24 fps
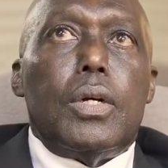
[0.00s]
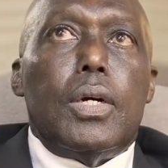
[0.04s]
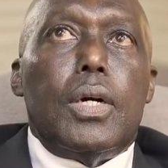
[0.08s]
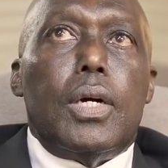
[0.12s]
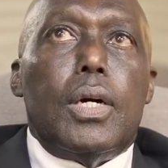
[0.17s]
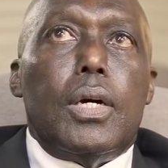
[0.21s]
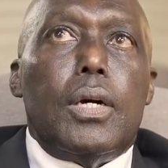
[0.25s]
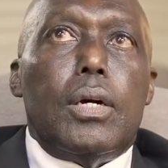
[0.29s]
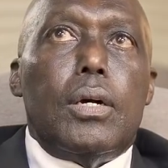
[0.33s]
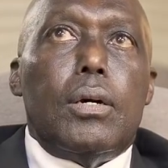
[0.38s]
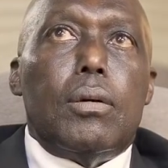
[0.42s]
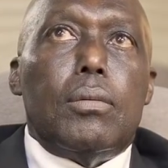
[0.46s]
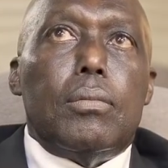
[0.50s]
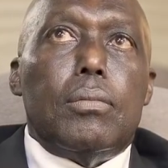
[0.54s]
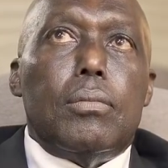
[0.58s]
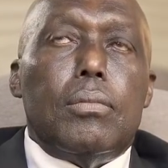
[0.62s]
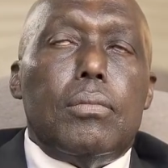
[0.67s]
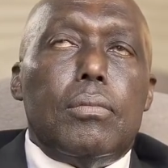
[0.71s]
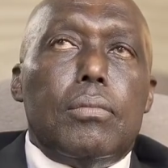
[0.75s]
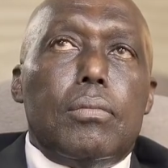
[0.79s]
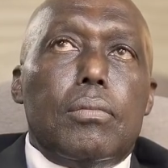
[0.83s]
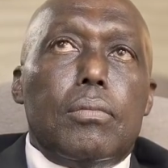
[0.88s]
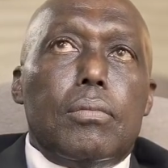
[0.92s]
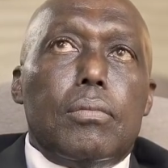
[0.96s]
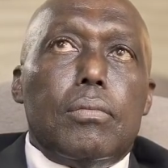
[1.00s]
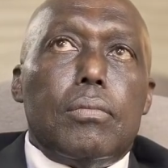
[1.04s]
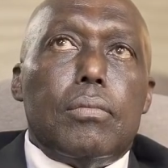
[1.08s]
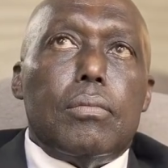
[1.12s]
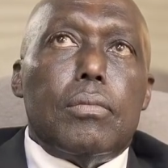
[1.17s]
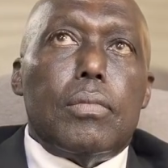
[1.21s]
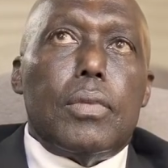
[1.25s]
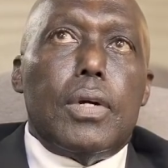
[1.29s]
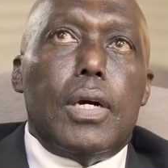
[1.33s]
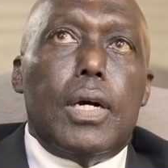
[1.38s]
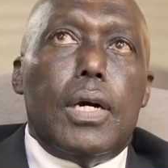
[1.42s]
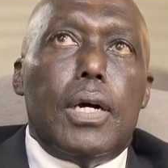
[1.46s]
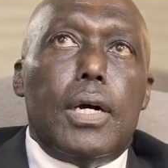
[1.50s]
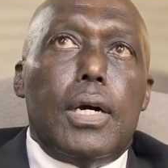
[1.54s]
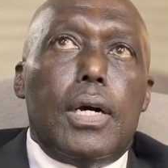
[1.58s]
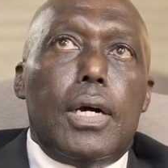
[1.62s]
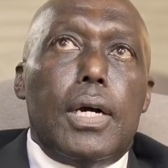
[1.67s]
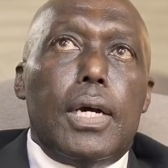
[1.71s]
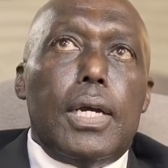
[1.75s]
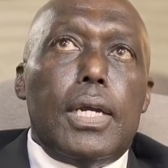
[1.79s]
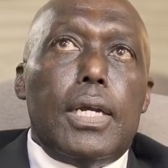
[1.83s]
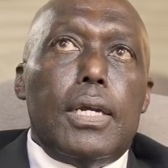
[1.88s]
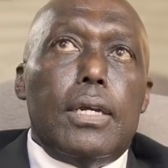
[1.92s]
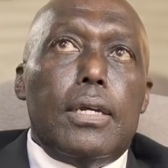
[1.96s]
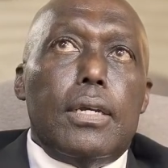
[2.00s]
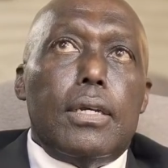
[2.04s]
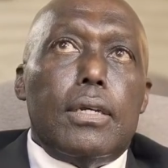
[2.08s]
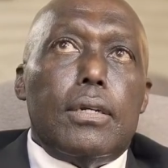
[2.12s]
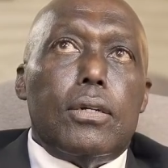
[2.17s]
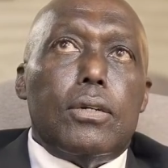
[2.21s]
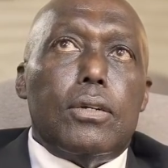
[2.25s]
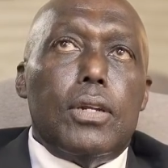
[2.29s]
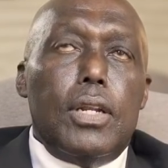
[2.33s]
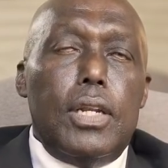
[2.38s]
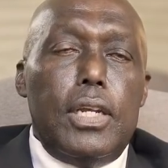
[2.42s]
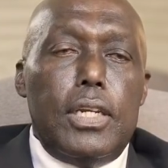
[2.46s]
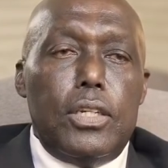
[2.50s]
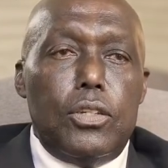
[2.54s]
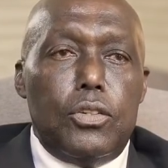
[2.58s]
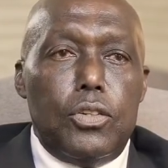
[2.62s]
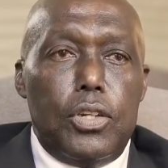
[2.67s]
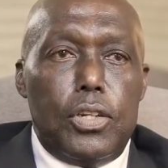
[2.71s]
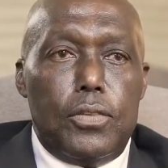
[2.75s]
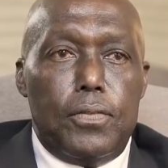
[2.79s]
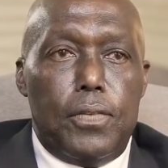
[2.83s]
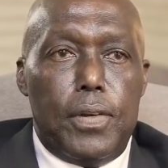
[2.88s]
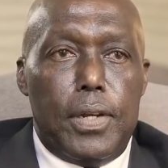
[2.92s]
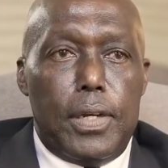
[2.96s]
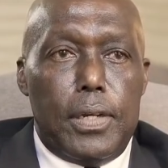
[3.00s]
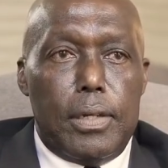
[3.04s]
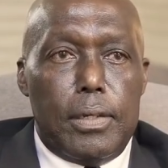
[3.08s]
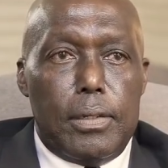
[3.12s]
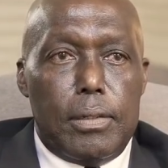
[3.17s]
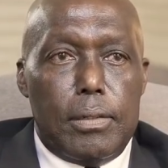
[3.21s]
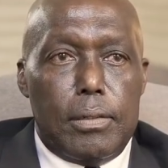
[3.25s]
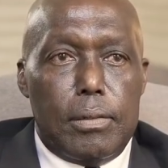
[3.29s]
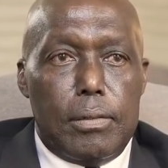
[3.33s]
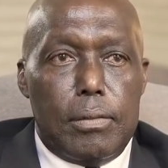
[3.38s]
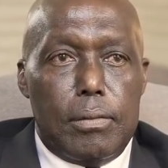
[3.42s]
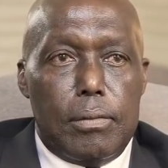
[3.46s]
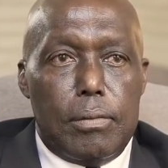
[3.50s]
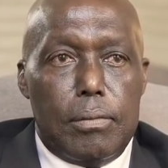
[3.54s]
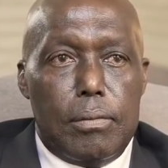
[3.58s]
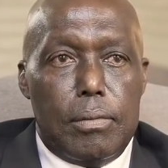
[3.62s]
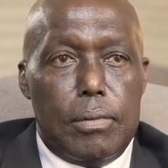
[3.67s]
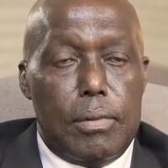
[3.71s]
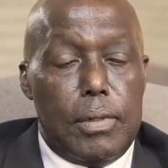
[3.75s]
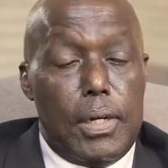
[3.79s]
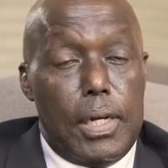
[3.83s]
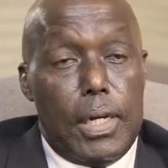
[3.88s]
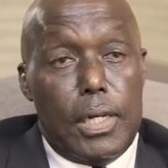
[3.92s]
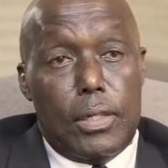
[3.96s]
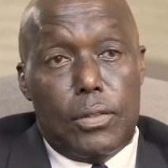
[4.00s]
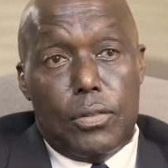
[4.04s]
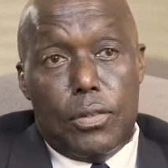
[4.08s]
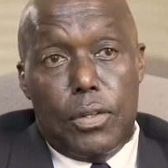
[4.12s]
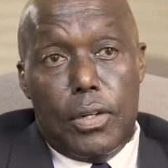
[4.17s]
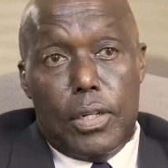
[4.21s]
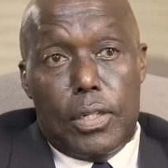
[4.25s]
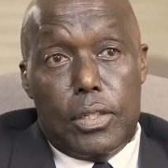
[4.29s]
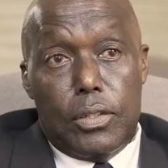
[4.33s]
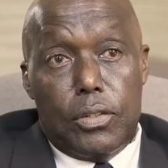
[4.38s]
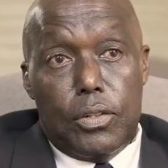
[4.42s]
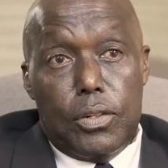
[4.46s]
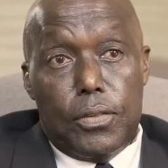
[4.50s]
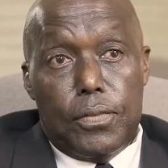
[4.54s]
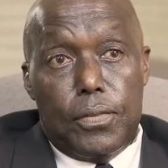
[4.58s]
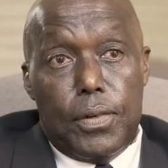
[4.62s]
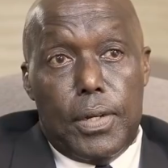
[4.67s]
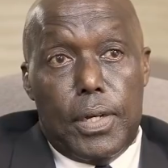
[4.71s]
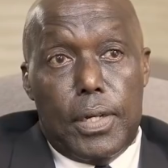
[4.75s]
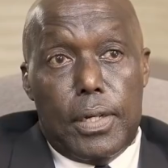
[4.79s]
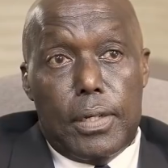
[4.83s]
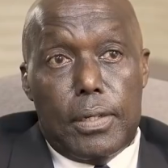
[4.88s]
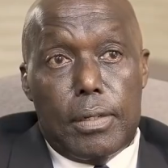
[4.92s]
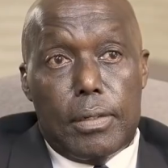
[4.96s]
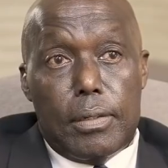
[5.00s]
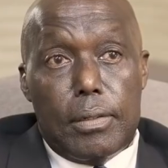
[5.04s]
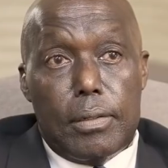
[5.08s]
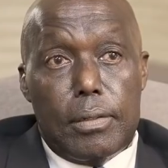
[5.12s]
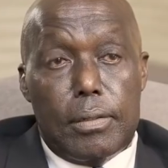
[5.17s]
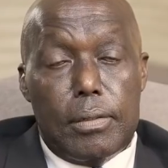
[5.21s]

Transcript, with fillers: Um, I really enjoyed flying. Mm. I still enjoy flying.